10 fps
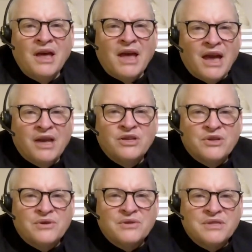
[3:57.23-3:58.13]

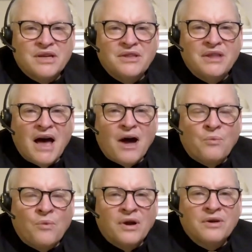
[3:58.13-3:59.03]
angels in that
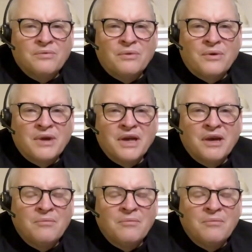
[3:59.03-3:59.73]
wonderful hymn